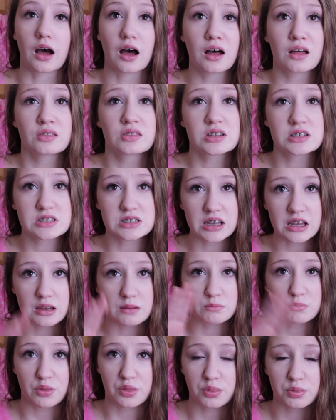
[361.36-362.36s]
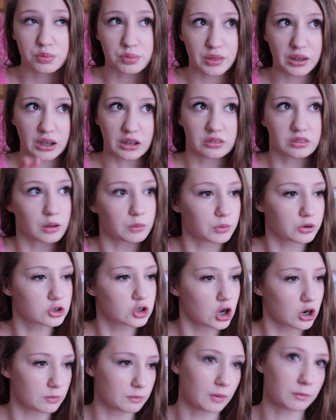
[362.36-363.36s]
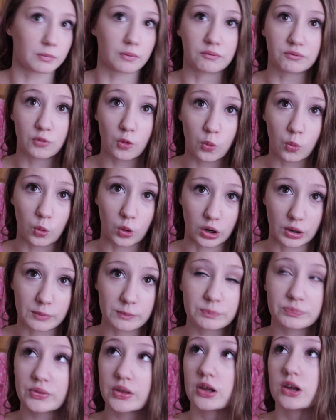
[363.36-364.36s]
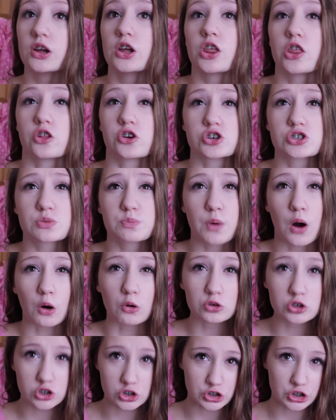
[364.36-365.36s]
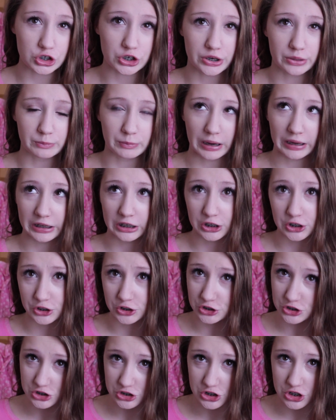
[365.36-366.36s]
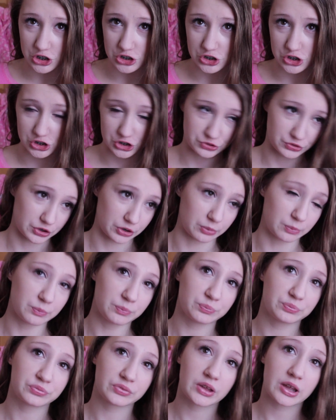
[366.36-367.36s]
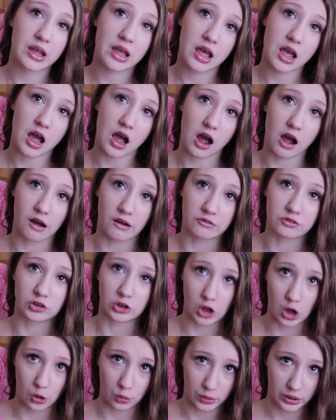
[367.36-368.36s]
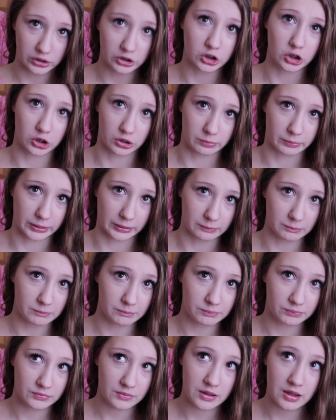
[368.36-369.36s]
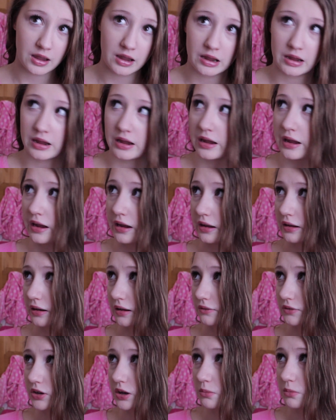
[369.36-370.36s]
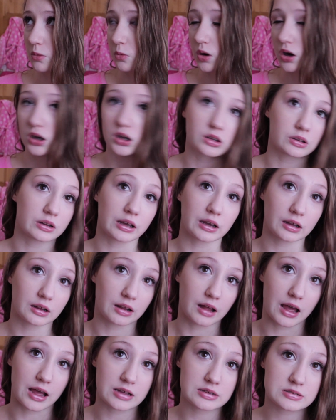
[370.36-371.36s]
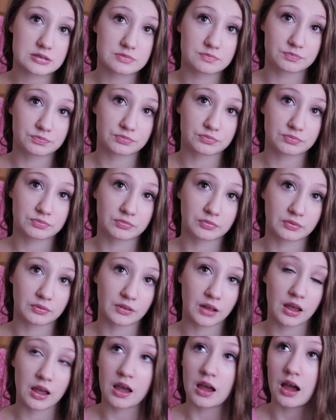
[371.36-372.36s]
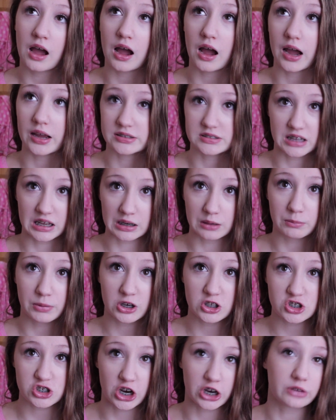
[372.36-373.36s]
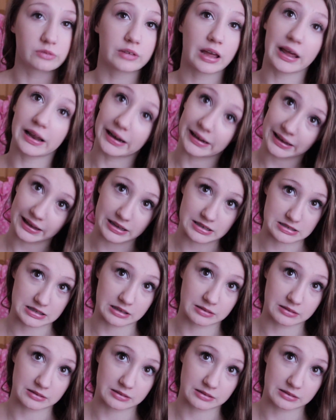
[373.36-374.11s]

On the same thing that we were talking about before, there's a poster in my English teacher's room of Logan Lerman, and every time I walk in that class, I stand up on a chair and I kiss